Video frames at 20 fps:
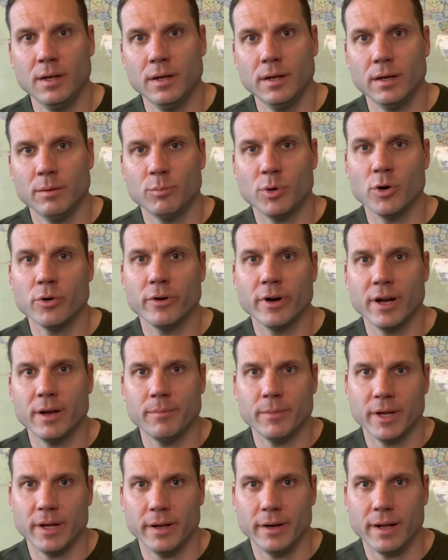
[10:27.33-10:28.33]

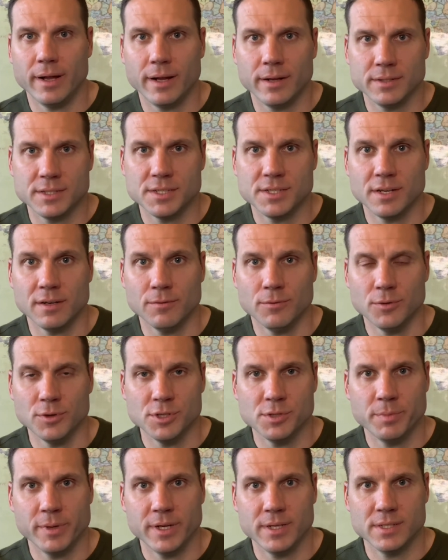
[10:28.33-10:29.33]
program at Altus Air
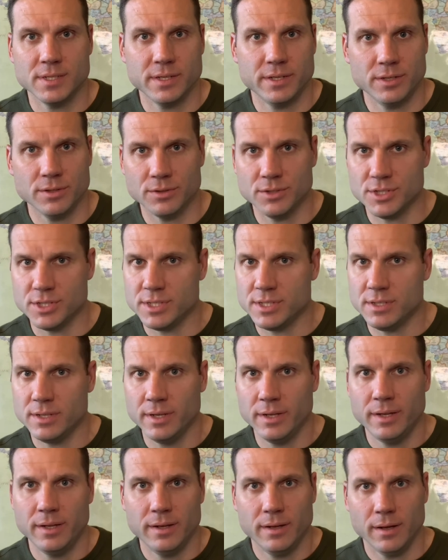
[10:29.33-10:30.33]
Force Base, and you'll just
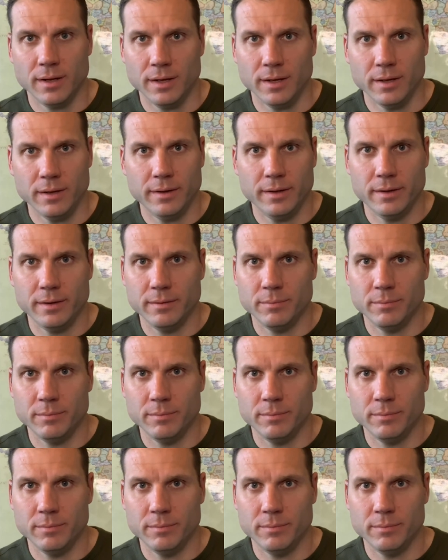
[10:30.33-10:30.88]
uh,